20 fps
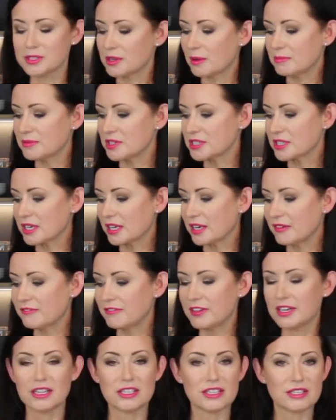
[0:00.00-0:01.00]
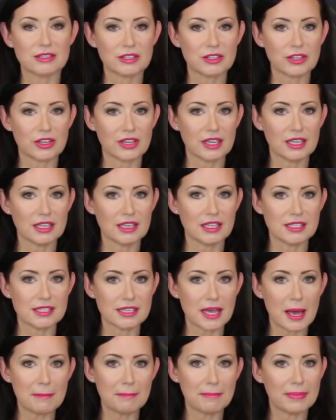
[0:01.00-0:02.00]
So I'm just gonna finish cooking
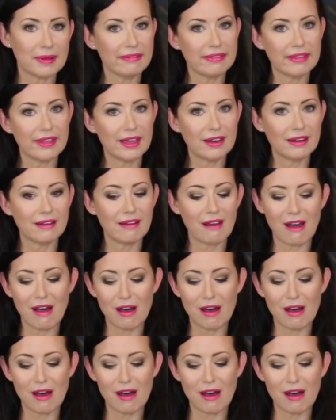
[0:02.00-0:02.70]
these up and then